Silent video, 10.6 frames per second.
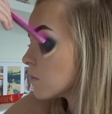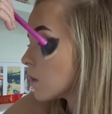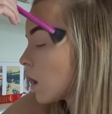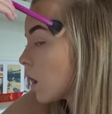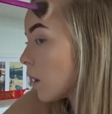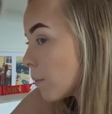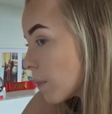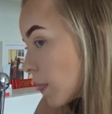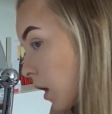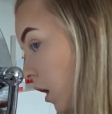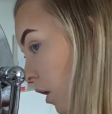Like,
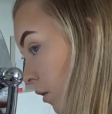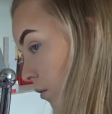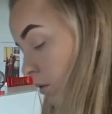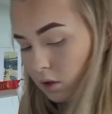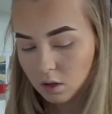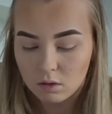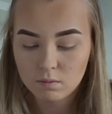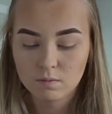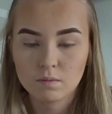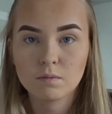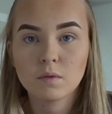I'm not really
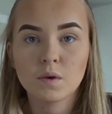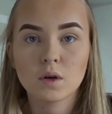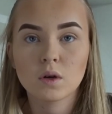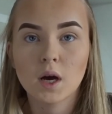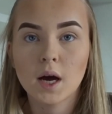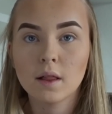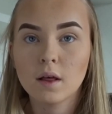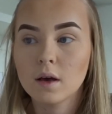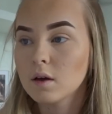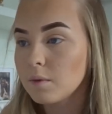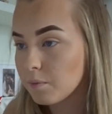good at
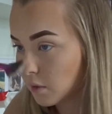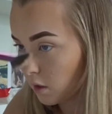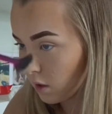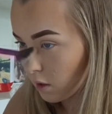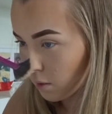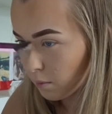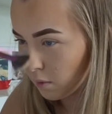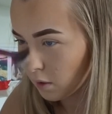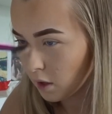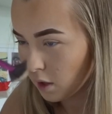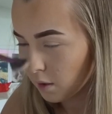highlighter.
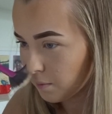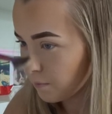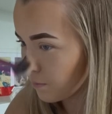But yeah.